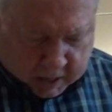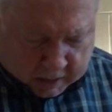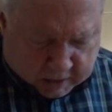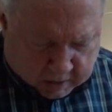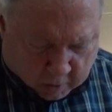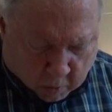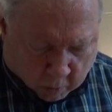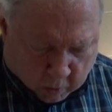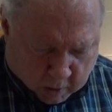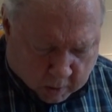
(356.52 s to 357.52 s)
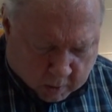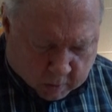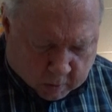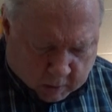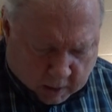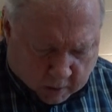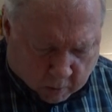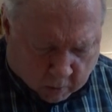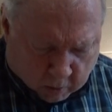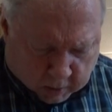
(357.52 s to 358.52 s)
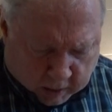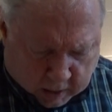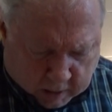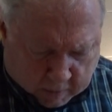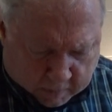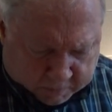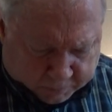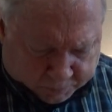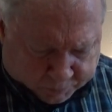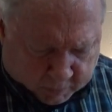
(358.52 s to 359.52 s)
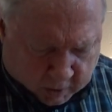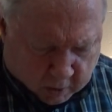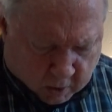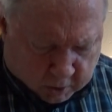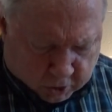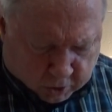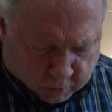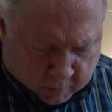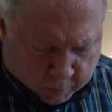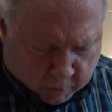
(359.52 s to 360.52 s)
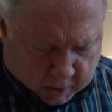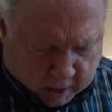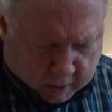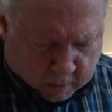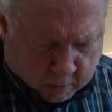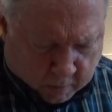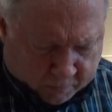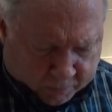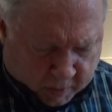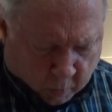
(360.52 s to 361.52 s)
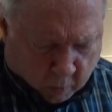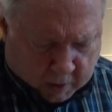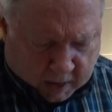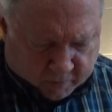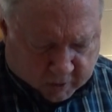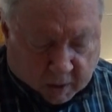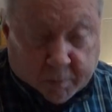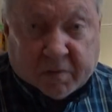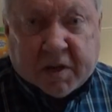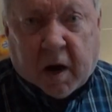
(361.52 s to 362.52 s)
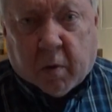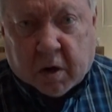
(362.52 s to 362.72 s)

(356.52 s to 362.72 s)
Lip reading: next? Oh, yeah, okay. You got your shrimp, okay. 1/2 cup of sour